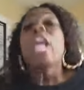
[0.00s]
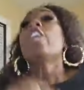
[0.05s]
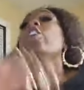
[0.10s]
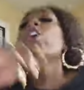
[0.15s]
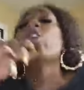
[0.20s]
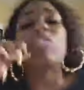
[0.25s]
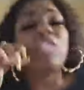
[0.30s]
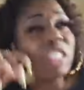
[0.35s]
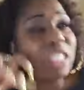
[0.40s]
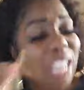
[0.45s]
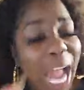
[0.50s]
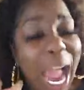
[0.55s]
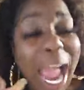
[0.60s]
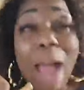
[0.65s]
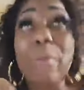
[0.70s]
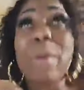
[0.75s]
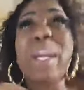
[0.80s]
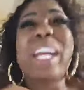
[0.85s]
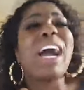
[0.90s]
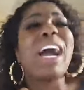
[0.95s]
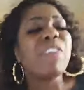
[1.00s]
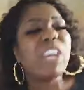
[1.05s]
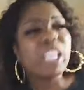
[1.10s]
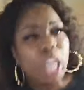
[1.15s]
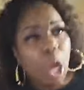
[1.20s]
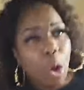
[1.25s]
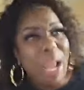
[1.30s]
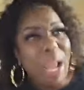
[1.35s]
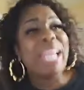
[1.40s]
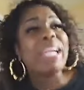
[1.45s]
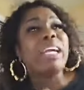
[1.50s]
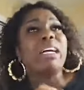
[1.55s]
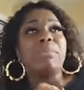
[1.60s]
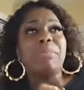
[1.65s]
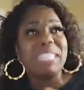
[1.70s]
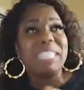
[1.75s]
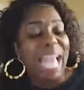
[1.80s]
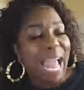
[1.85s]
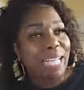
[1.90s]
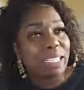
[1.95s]
You shall recover your
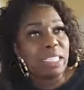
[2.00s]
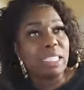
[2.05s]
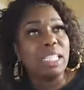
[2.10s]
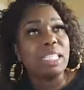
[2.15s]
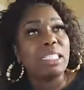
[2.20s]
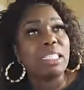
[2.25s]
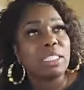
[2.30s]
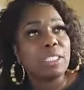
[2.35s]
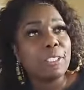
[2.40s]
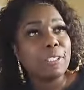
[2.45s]
income taxes.